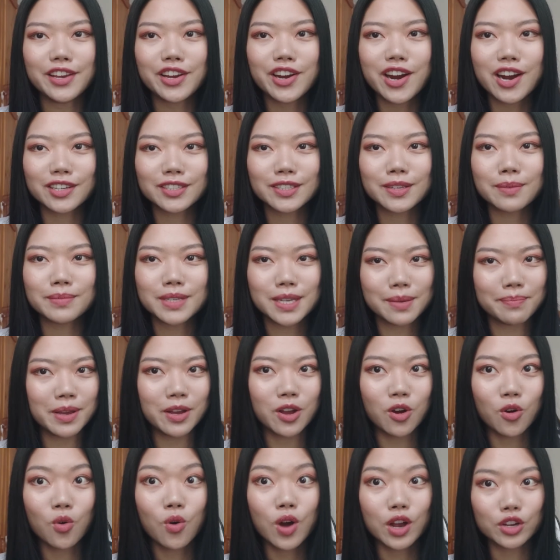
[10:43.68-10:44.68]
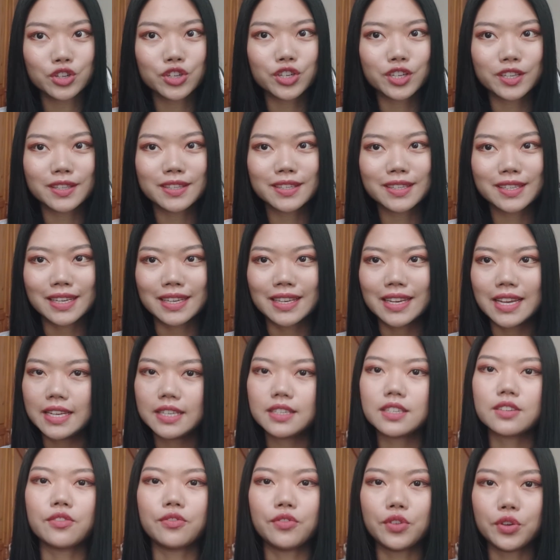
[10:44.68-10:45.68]
here are some typical questions in
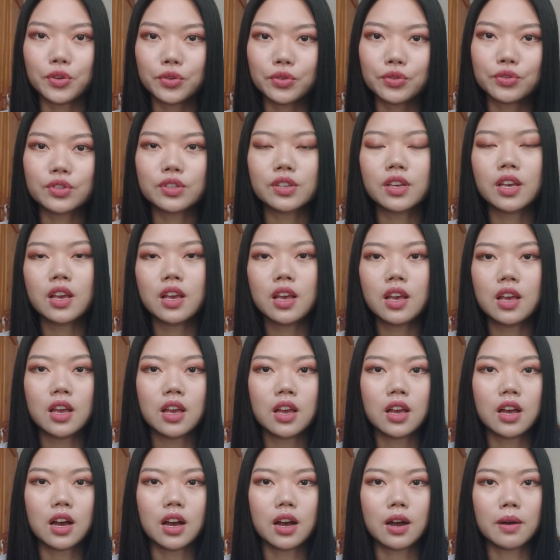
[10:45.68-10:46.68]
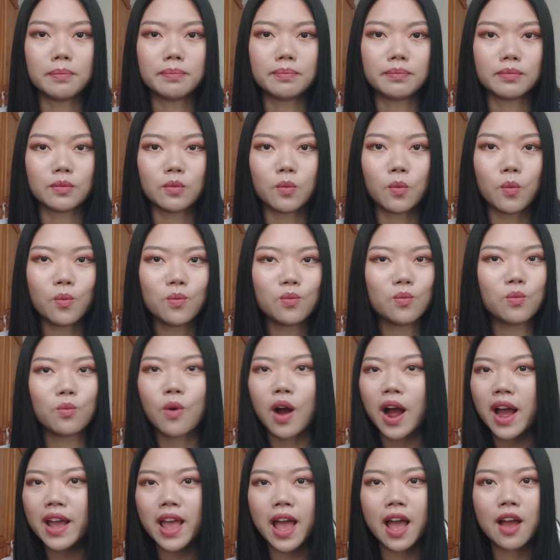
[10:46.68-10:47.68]
interviews um,
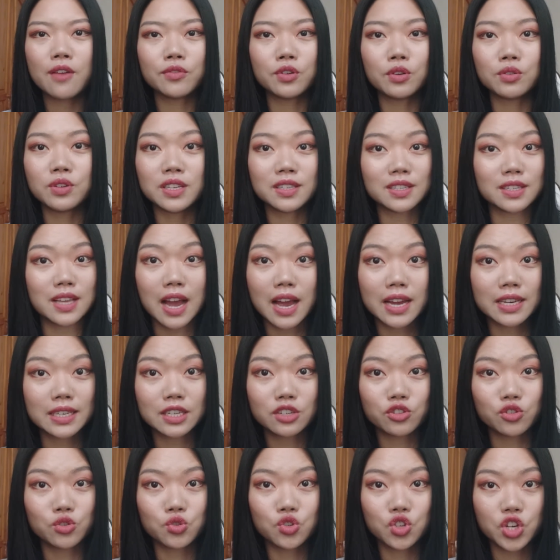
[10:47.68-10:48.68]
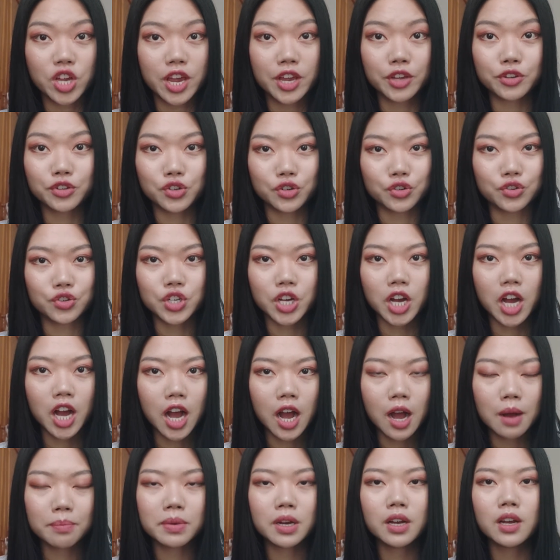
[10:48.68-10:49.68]
Why have you decided to change your
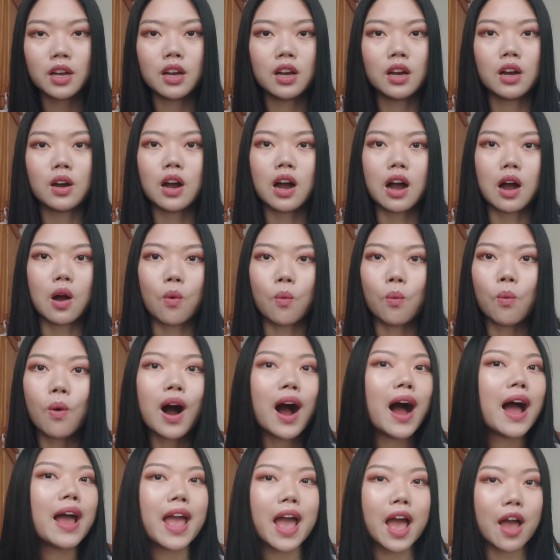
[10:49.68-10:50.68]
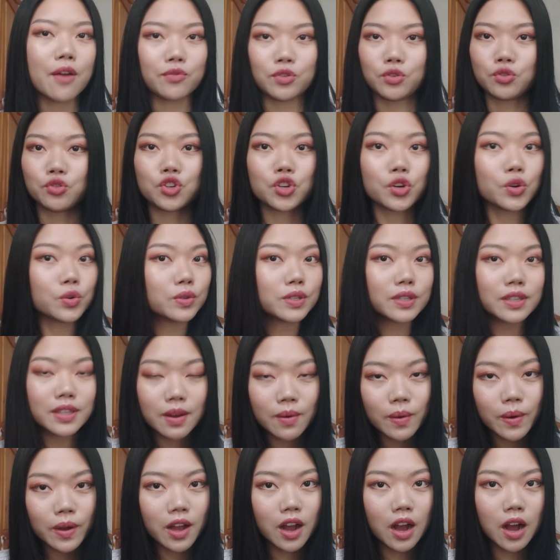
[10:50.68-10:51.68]
job? why have you chosen
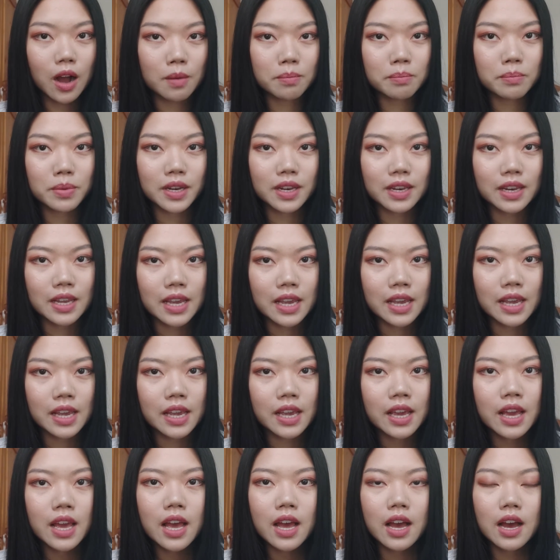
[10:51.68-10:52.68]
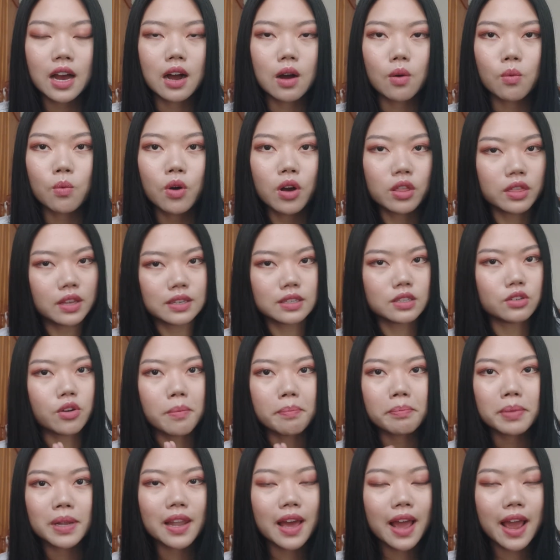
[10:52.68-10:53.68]
our company? What is
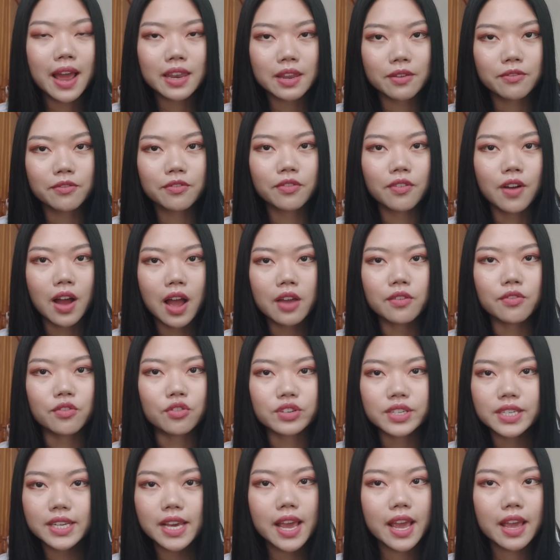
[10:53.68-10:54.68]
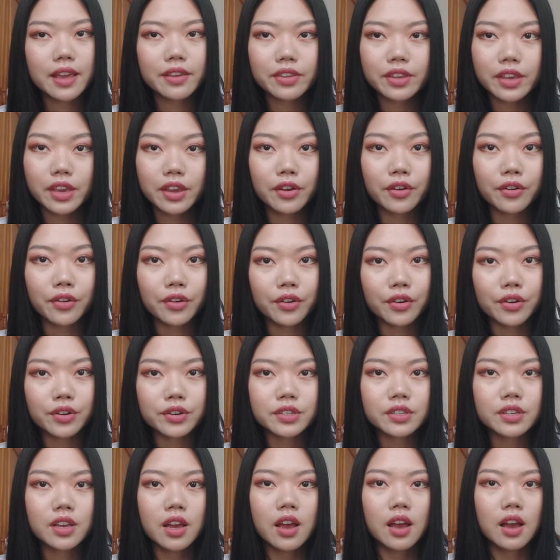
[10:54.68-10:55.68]
your plan in five or 10
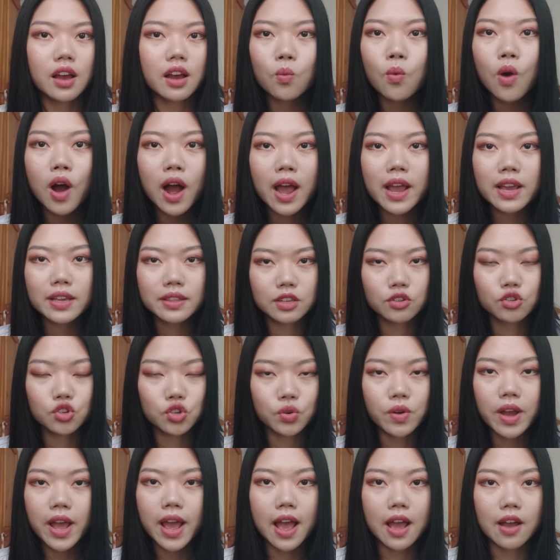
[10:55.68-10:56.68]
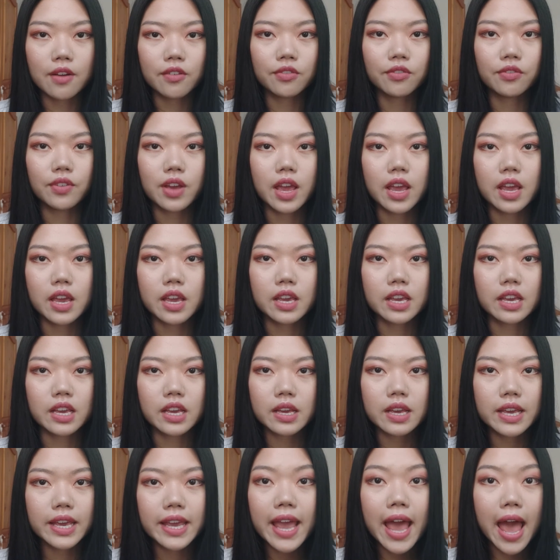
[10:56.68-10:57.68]
years? Why did you have a
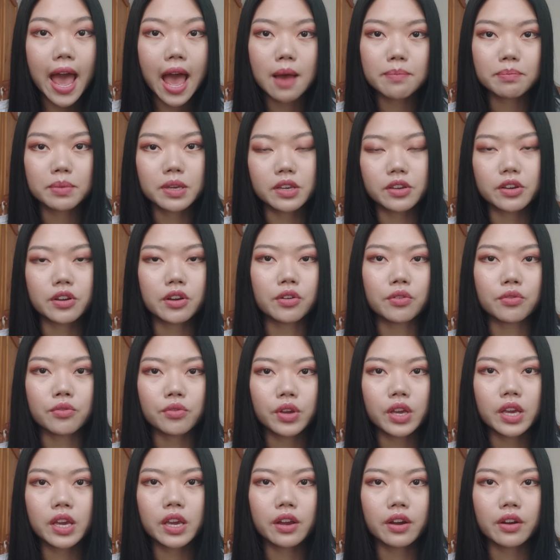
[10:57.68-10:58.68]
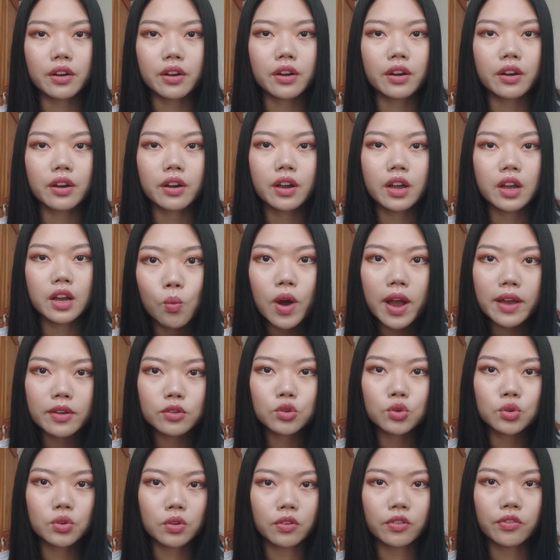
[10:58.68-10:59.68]
gap in career? Why
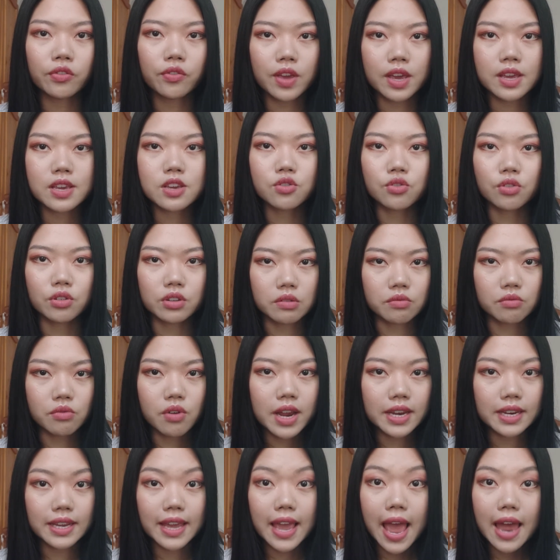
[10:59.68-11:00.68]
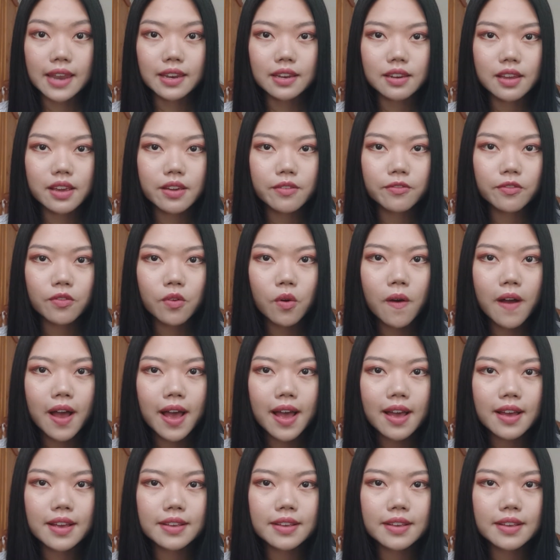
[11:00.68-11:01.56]
do you think you're the right candidate for